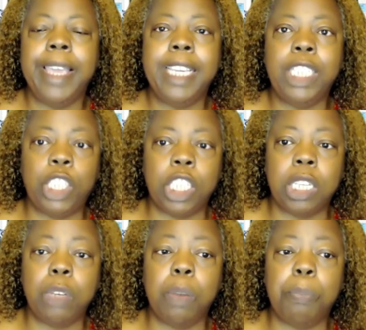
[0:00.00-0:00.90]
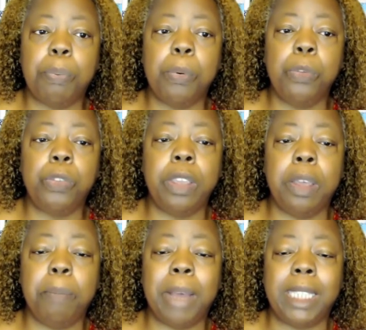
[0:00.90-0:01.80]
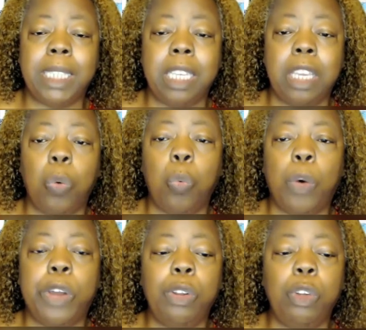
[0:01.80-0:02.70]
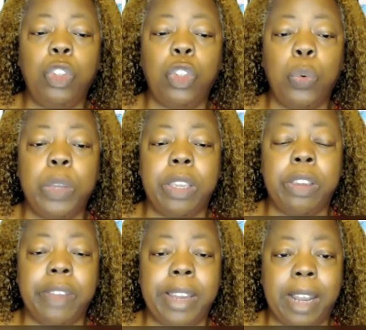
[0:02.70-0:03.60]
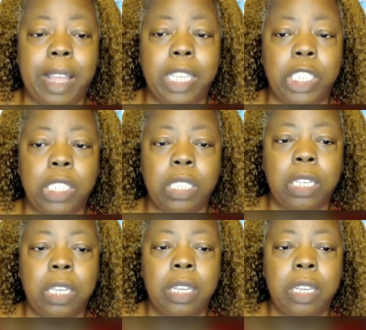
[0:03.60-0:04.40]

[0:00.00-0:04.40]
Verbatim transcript: he gently reproves him by saying, What are you doing here, Elijah?